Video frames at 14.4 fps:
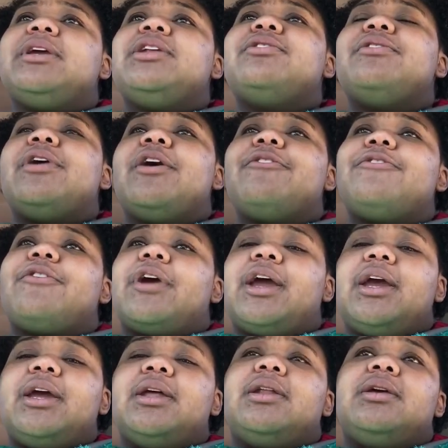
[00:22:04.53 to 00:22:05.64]

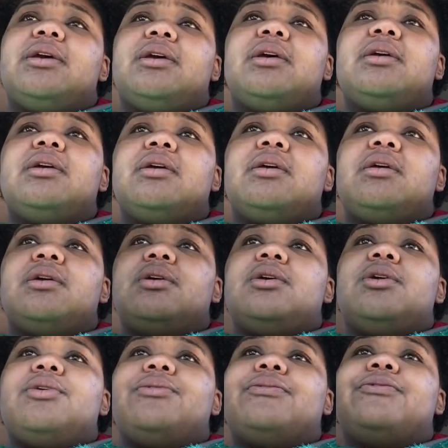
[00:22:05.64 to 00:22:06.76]
afraid,
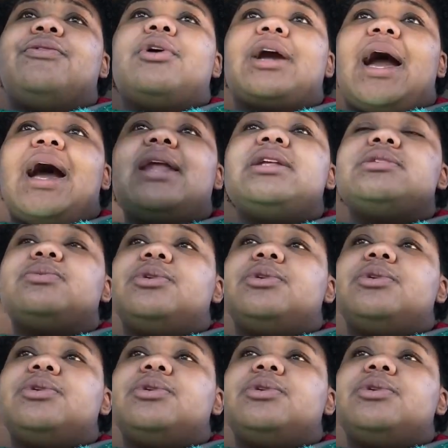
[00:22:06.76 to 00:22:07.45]
for God is with you